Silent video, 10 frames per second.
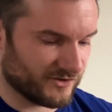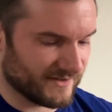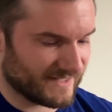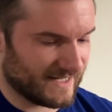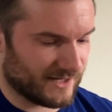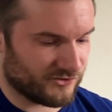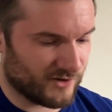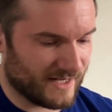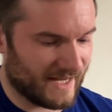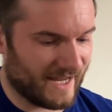is, can I
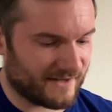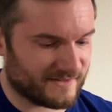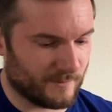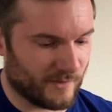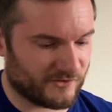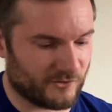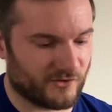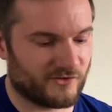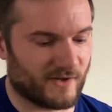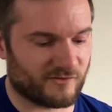train X
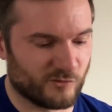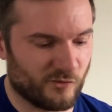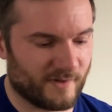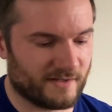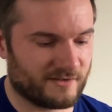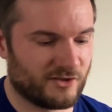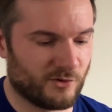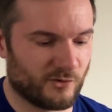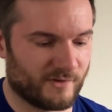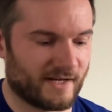muscle / movement 2 to
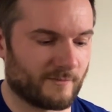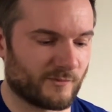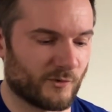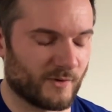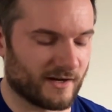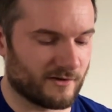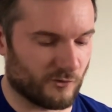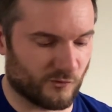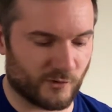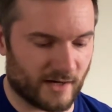3 times per week or
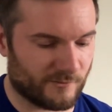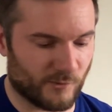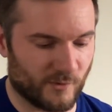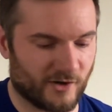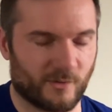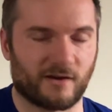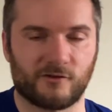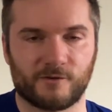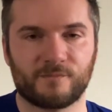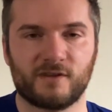4 times per week or
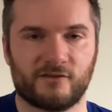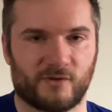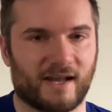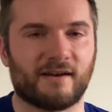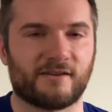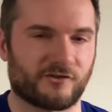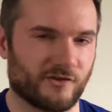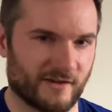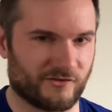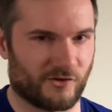whatever? So I kind of touched on
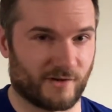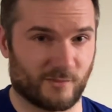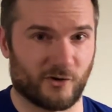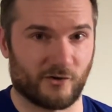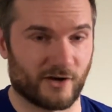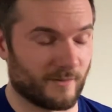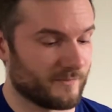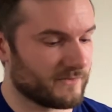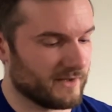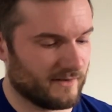this during the program,
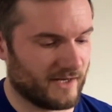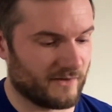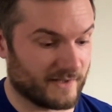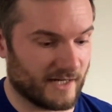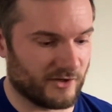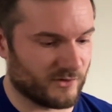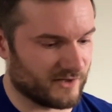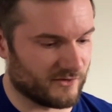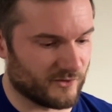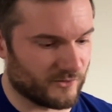and like, yeah, you can
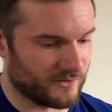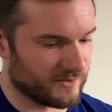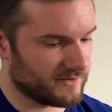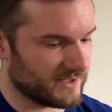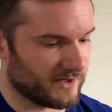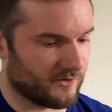do, you